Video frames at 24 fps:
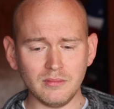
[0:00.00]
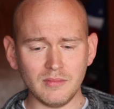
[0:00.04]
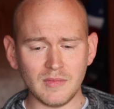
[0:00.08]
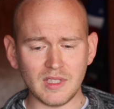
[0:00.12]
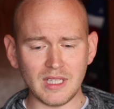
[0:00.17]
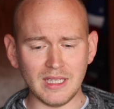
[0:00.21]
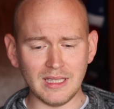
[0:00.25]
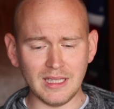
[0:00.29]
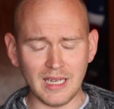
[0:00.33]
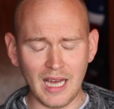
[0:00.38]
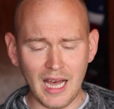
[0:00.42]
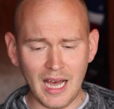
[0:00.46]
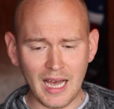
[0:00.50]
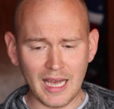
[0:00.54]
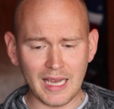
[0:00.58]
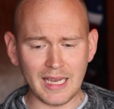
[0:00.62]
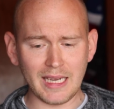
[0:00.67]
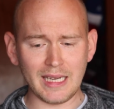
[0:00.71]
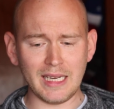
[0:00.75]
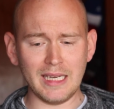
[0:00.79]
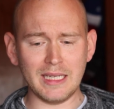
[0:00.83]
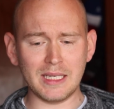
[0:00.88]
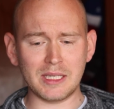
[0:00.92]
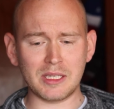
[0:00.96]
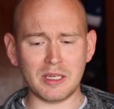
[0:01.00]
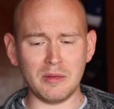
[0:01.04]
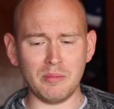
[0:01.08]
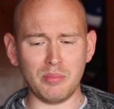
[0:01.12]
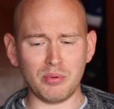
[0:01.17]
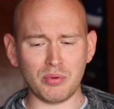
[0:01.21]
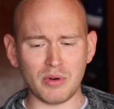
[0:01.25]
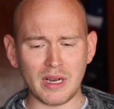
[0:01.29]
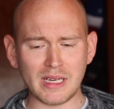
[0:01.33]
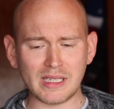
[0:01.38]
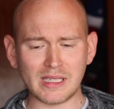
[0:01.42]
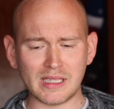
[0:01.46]
Denying and
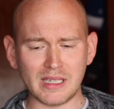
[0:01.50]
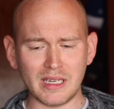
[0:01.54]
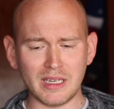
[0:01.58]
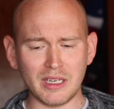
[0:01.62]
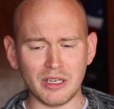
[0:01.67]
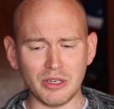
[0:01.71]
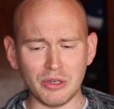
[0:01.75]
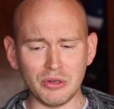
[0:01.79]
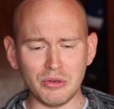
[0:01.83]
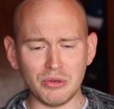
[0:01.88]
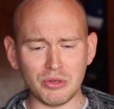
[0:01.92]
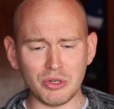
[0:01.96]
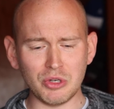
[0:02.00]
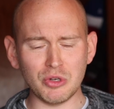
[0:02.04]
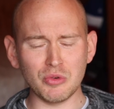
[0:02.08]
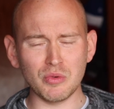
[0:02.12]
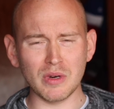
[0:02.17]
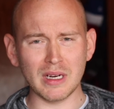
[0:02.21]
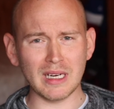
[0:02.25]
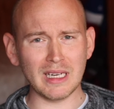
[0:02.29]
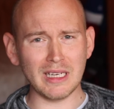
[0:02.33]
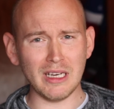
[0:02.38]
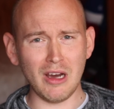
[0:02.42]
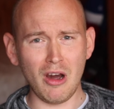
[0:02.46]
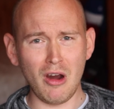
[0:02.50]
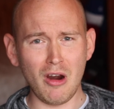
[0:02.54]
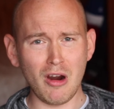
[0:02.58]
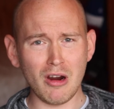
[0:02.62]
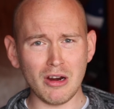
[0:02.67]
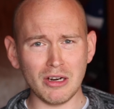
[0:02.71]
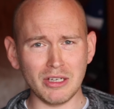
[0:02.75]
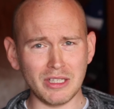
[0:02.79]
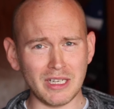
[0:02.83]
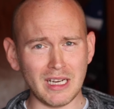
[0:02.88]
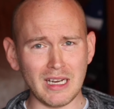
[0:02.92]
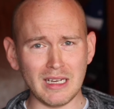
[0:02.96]
suppressing who you really
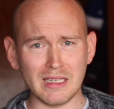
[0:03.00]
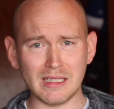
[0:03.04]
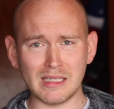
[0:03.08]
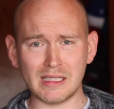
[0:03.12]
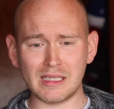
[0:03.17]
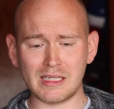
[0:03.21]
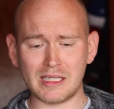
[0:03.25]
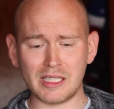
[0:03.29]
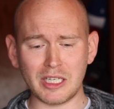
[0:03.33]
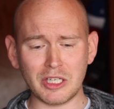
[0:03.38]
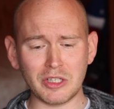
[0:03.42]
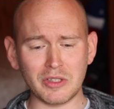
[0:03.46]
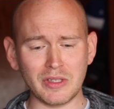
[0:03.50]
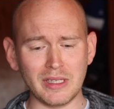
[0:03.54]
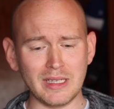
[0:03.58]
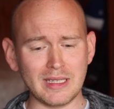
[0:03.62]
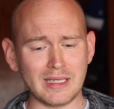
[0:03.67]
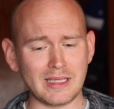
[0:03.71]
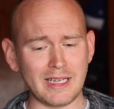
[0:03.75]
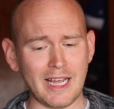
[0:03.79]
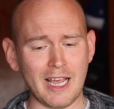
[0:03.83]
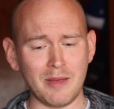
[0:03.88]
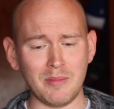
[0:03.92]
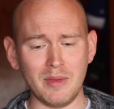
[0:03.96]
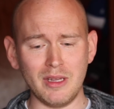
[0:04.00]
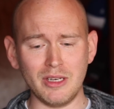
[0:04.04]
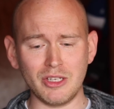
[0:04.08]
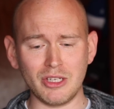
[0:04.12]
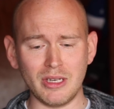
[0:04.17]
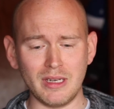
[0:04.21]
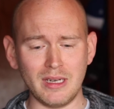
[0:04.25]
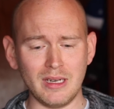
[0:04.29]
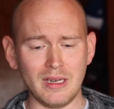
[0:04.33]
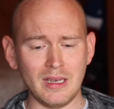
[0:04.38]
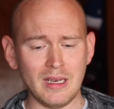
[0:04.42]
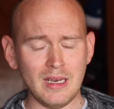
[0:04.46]
are does serious damage,
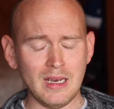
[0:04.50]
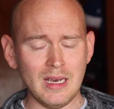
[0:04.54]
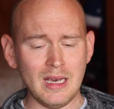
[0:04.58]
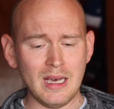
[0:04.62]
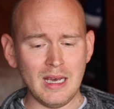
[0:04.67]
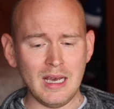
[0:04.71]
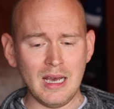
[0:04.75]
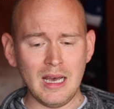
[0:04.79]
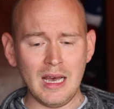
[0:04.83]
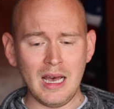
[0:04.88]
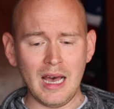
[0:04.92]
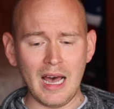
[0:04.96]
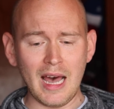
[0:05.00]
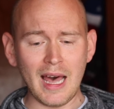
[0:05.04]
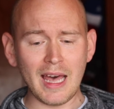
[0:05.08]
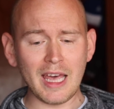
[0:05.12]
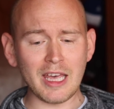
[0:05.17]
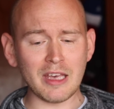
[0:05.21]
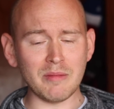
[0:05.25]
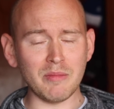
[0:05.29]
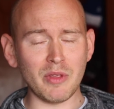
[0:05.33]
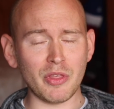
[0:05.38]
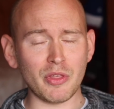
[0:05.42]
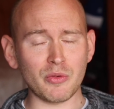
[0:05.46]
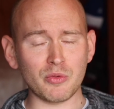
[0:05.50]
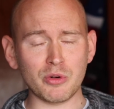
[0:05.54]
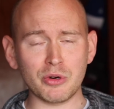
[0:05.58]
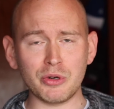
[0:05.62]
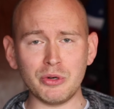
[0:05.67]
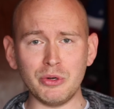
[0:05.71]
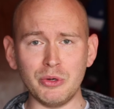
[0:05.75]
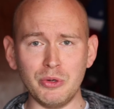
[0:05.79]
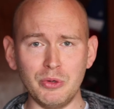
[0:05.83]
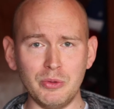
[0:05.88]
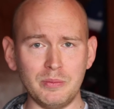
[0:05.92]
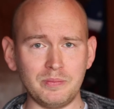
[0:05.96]
and I am
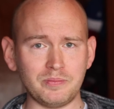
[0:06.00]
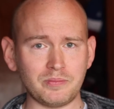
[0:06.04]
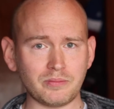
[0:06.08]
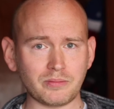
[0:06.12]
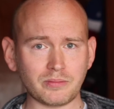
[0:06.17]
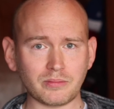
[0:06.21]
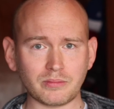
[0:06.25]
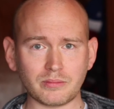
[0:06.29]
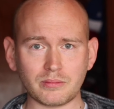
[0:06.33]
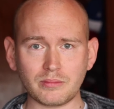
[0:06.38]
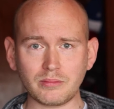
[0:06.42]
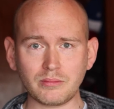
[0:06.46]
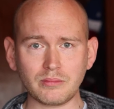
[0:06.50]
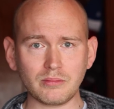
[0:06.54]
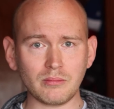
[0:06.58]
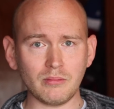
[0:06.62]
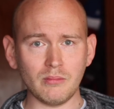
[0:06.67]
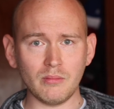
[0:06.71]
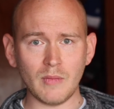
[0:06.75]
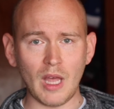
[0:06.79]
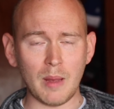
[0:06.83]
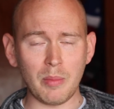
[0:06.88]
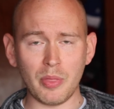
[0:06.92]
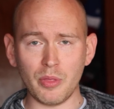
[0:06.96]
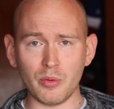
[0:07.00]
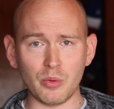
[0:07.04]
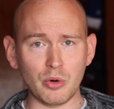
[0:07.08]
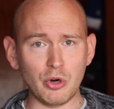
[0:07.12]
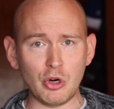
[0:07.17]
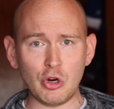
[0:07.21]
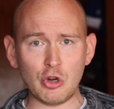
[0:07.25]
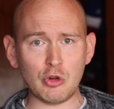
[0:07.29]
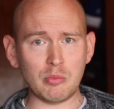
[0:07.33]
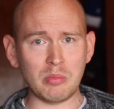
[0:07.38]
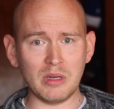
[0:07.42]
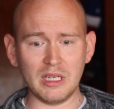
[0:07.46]
through. I'm
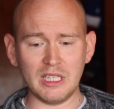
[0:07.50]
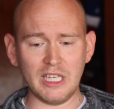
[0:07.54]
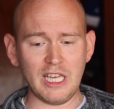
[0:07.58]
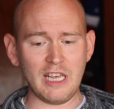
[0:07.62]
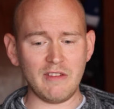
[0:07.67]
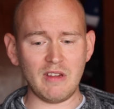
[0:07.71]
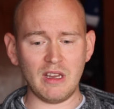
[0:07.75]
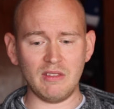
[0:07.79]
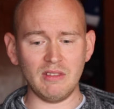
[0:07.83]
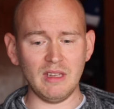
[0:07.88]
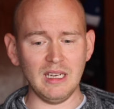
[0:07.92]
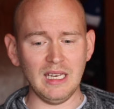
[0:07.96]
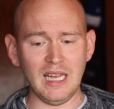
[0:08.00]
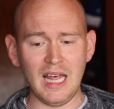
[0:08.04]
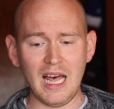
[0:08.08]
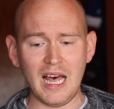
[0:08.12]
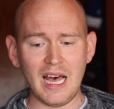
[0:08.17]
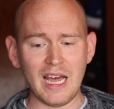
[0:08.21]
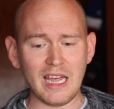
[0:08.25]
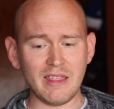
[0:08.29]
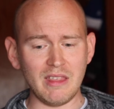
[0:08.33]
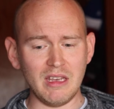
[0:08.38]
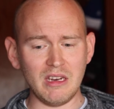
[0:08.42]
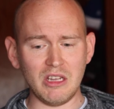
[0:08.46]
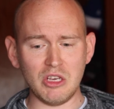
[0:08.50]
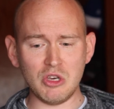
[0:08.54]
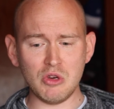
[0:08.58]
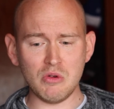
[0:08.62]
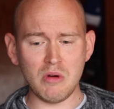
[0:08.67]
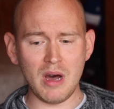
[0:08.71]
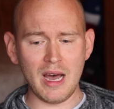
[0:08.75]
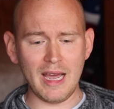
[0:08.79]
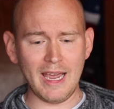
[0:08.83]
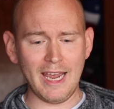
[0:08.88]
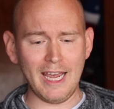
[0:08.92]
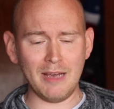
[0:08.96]
through believing the lie that
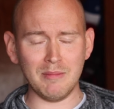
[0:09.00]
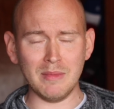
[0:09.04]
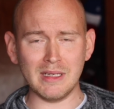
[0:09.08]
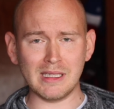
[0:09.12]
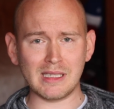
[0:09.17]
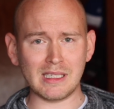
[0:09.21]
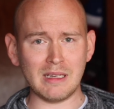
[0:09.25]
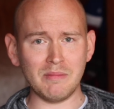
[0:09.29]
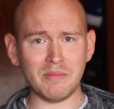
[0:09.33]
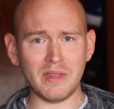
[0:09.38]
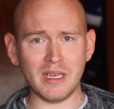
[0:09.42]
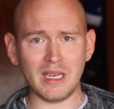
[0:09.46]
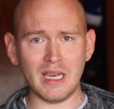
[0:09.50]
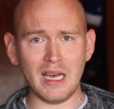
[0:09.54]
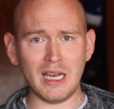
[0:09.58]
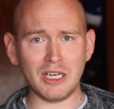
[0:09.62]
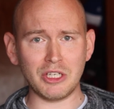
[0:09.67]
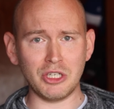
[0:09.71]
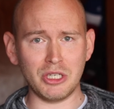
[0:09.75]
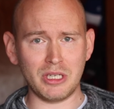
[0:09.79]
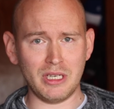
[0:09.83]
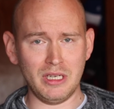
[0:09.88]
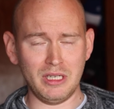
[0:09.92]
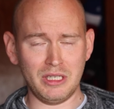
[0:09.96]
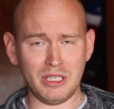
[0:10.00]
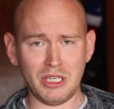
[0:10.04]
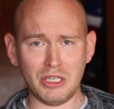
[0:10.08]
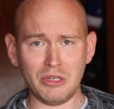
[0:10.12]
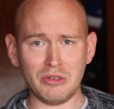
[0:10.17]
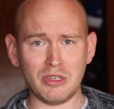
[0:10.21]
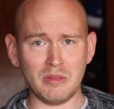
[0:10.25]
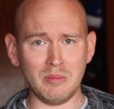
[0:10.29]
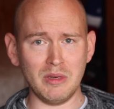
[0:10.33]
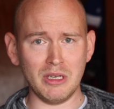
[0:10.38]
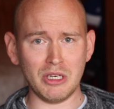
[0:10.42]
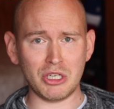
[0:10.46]
who I am is something I should
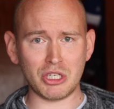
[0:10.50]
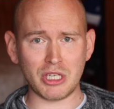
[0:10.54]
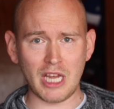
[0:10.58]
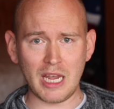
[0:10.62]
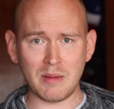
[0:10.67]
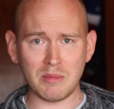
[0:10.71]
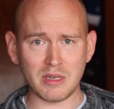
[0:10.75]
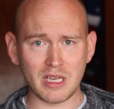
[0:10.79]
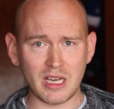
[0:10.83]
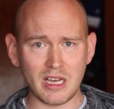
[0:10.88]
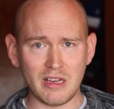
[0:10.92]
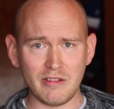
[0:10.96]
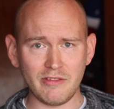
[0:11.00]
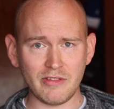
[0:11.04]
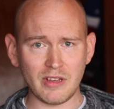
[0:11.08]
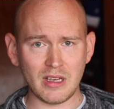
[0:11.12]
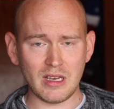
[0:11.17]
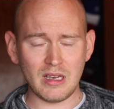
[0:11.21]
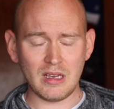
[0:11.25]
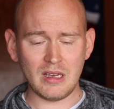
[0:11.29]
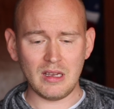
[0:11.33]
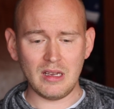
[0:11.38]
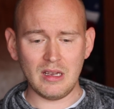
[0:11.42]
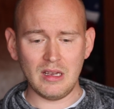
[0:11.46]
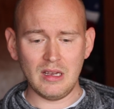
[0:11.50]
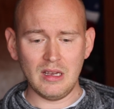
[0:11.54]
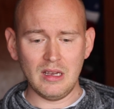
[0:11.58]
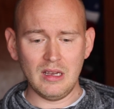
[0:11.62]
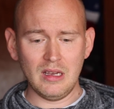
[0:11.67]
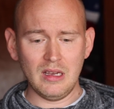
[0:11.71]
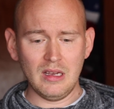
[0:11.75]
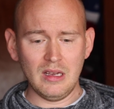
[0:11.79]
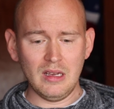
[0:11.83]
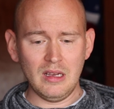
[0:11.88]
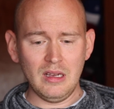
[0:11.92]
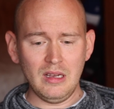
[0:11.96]
continue to be ashamed of
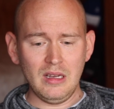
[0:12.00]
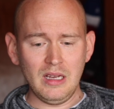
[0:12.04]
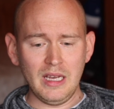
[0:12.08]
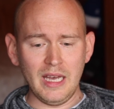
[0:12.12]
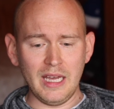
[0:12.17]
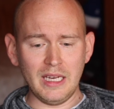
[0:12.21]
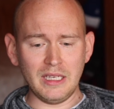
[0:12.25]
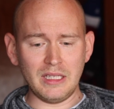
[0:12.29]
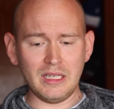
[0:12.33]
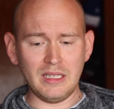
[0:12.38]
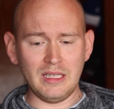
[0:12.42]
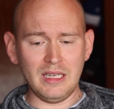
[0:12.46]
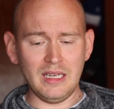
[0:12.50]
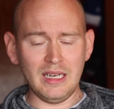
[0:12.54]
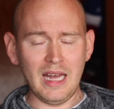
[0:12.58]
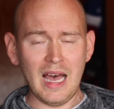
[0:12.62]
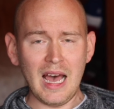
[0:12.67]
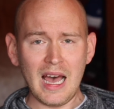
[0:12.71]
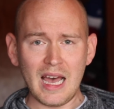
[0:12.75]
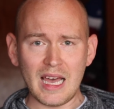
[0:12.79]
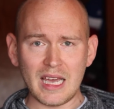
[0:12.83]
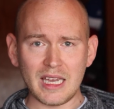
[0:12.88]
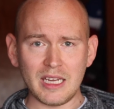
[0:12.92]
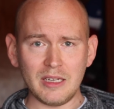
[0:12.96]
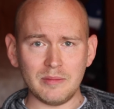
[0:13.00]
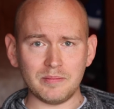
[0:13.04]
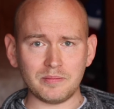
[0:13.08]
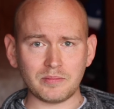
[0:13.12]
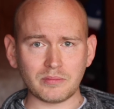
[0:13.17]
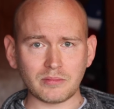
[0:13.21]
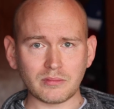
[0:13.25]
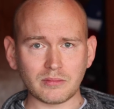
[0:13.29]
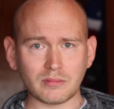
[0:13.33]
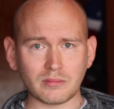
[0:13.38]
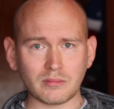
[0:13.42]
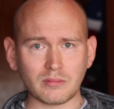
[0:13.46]
and to deny
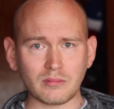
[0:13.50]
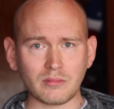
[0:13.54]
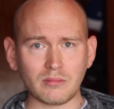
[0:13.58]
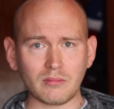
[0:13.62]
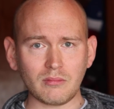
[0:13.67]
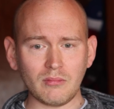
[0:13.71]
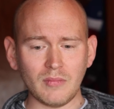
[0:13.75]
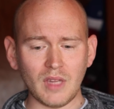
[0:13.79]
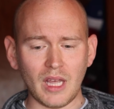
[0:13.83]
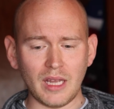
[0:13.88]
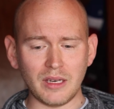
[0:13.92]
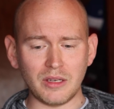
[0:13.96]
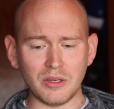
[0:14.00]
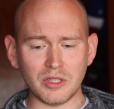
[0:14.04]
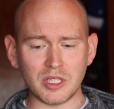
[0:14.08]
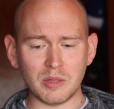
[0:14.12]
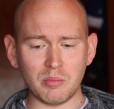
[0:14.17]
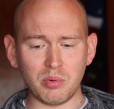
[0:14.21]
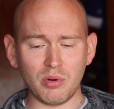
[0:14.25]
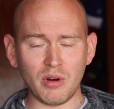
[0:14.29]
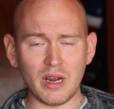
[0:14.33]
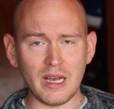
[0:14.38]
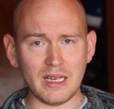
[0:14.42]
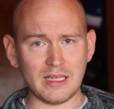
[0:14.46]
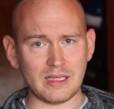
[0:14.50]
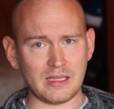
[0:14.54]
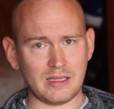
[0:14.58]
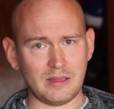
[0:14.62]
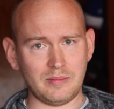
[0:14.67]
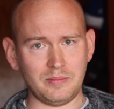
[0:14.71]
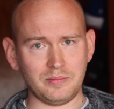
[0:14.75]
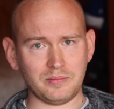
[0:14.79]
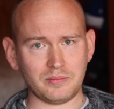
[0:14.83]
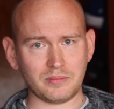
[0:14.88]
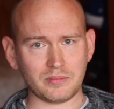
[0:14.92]
and to suppress.